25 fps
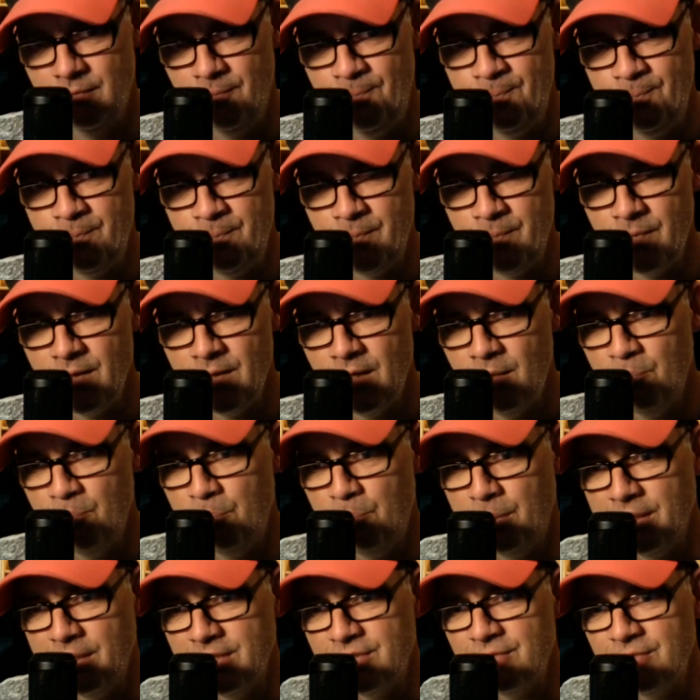mm-hmm.
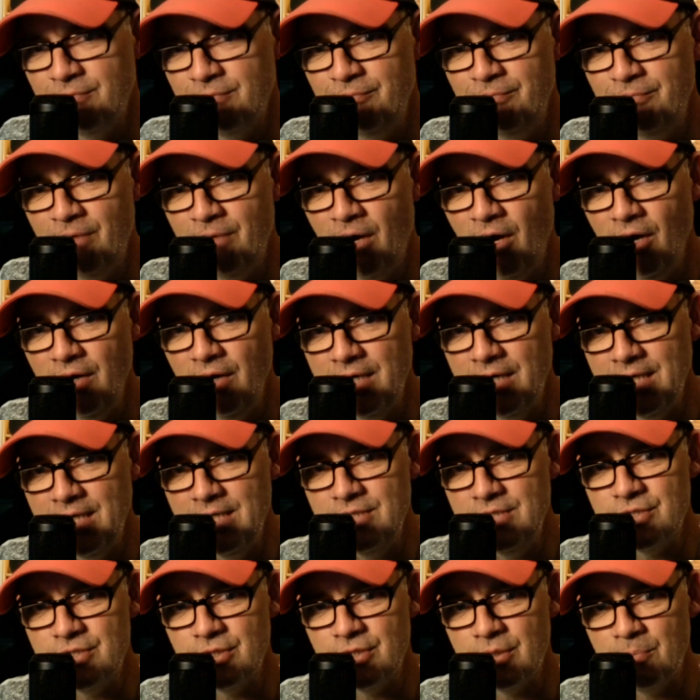but it's far
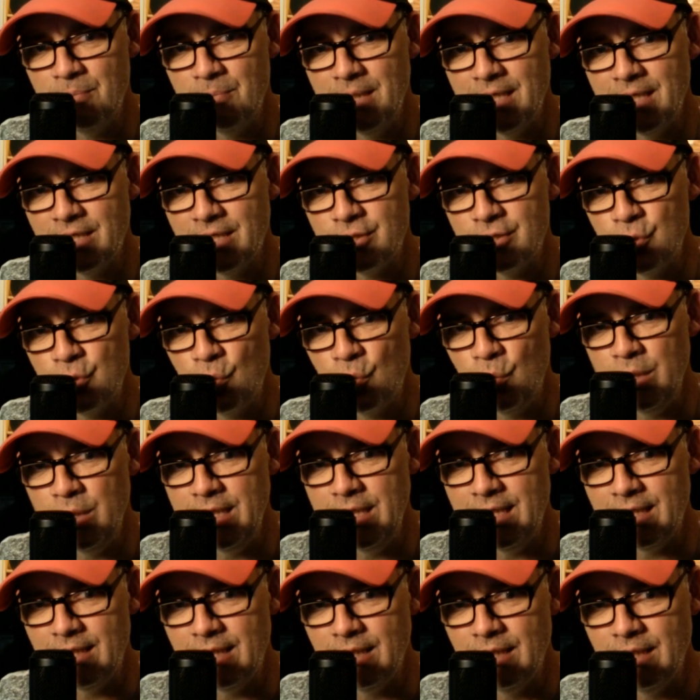easier to make a
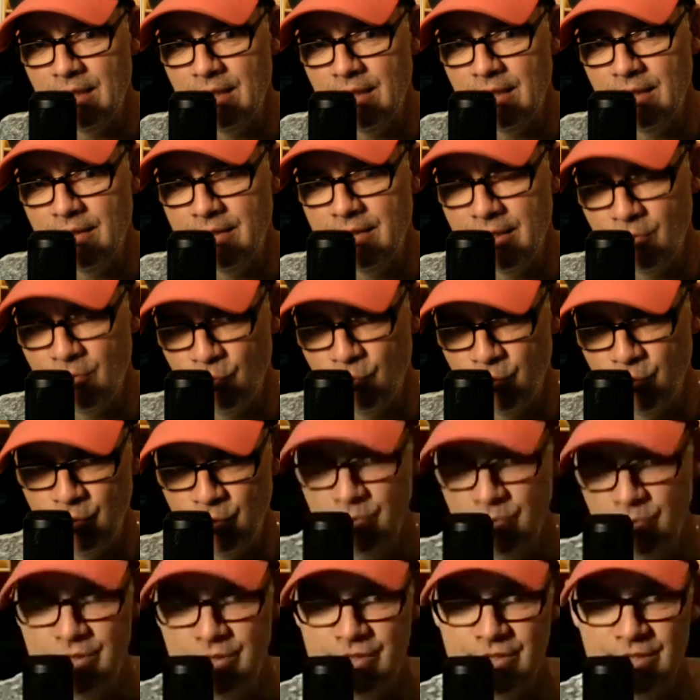tweak that
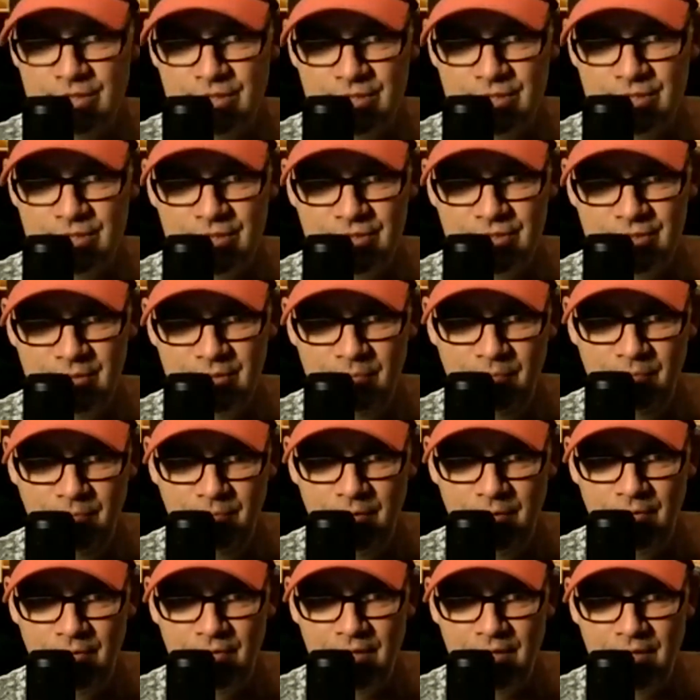ruins the system
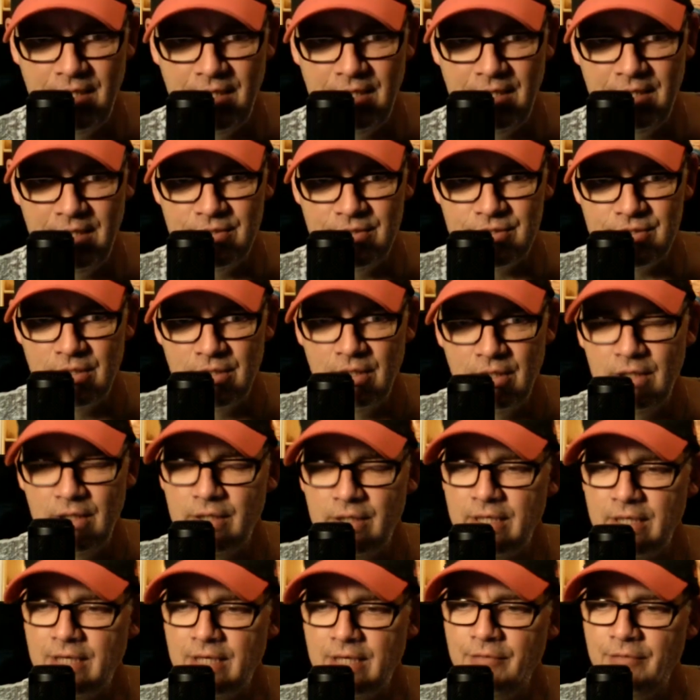than it is
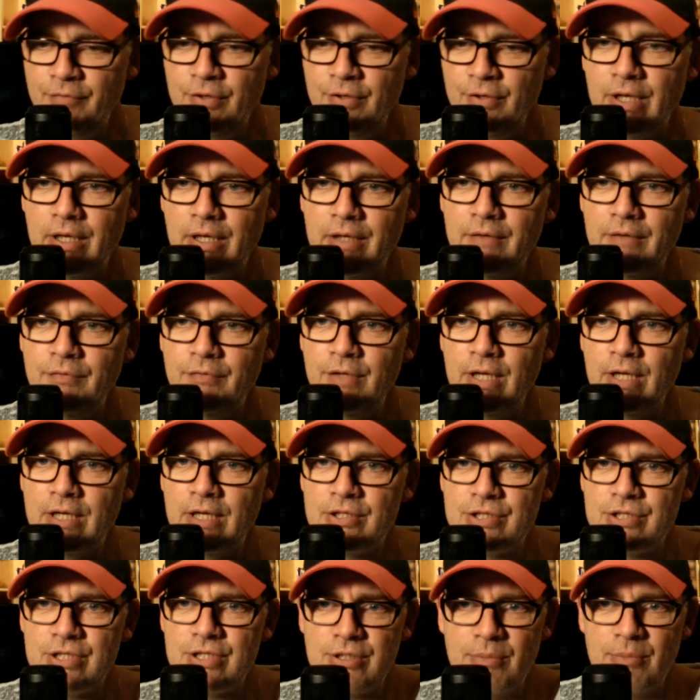like if you're if you got a
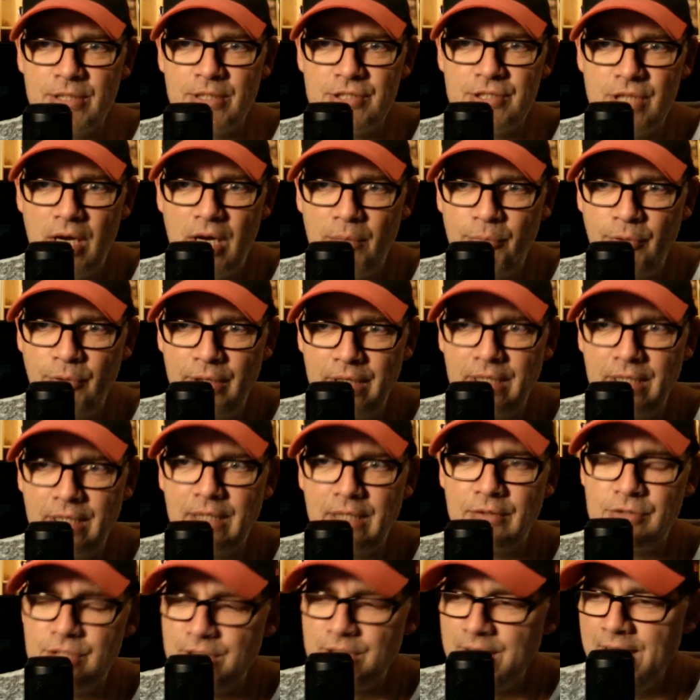system that's operating at
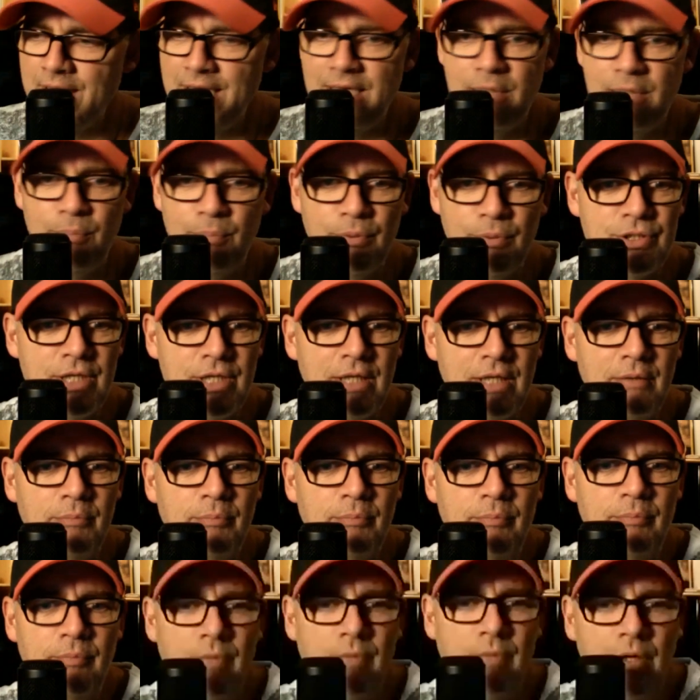80%
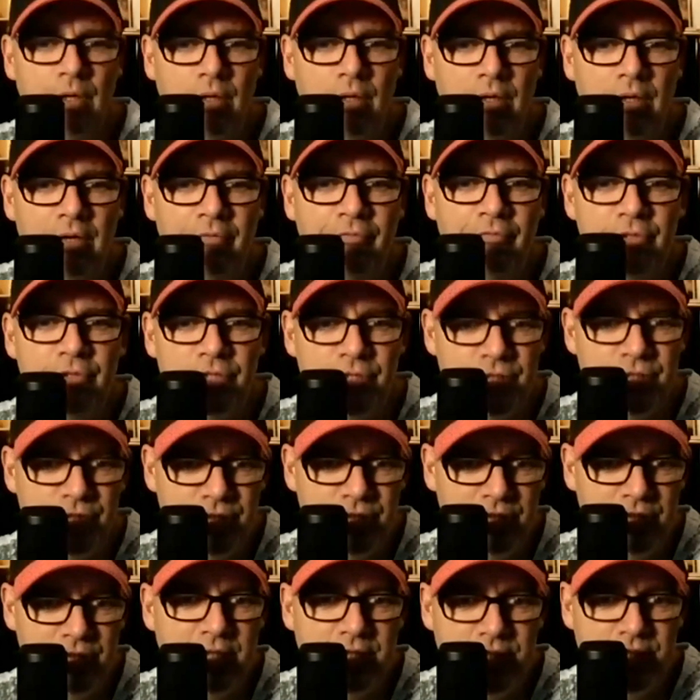uh, efficiency
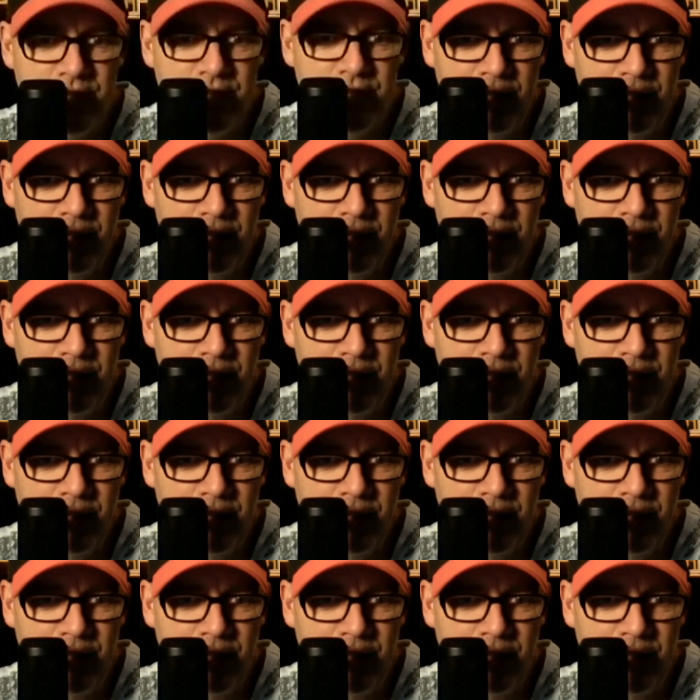let's say